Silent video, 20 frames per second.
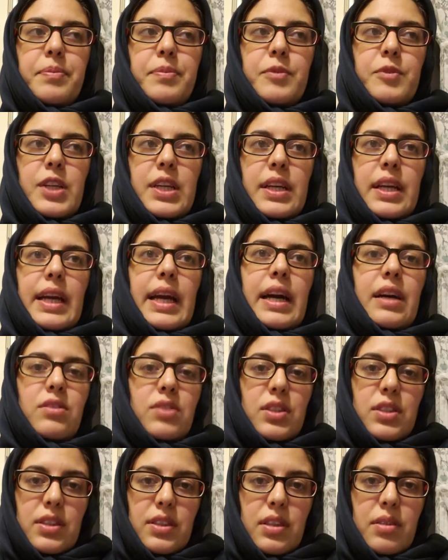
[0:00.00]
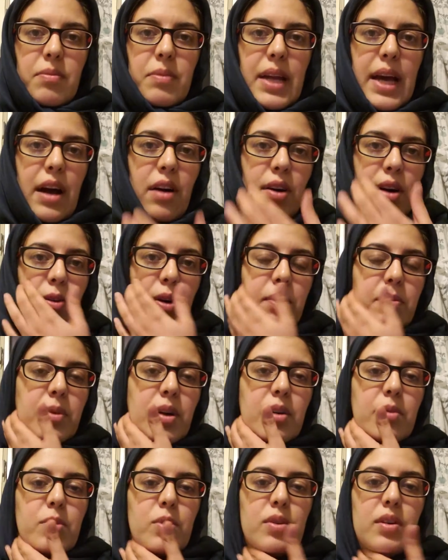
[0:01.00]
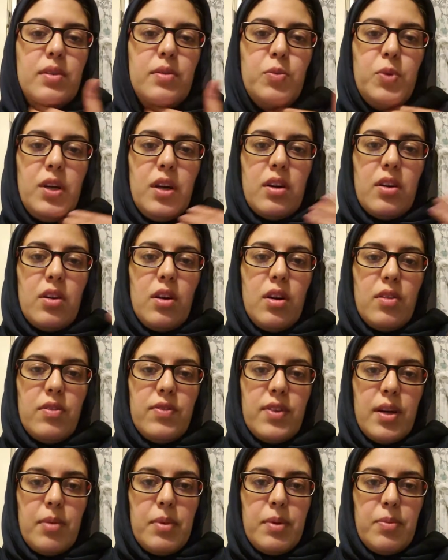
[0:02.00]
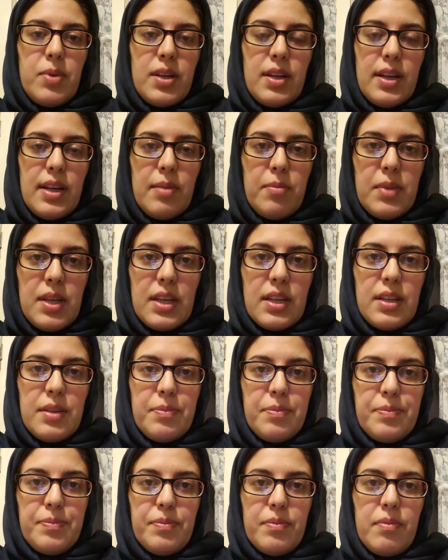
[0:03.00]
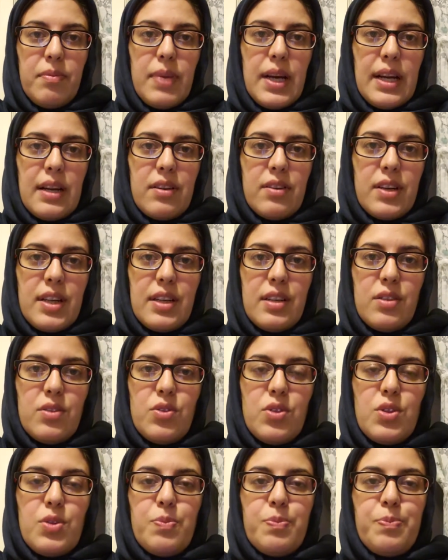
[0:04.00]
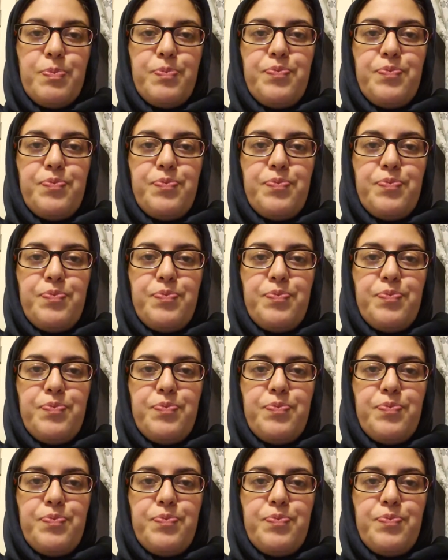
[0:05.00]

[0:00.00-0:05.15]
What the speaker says: we encounter them now. We are all from Abrahamic backgrounds.